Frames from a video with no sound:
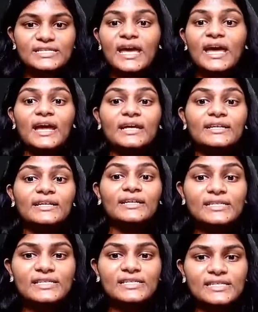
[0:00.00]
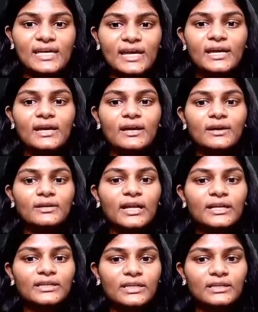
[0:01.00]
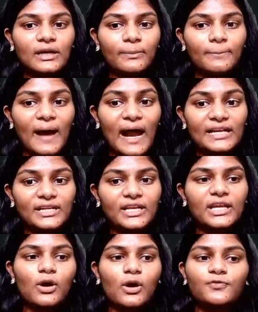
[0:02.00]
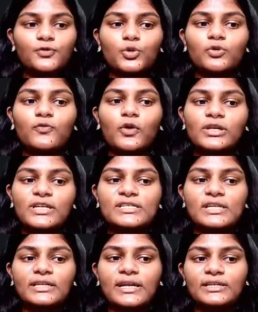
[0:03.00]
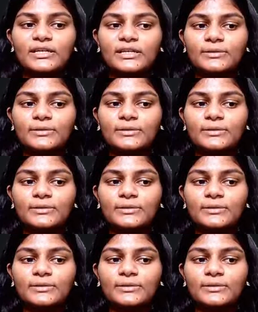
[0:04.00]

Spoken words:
does it say that a battery of 2 volt is connected?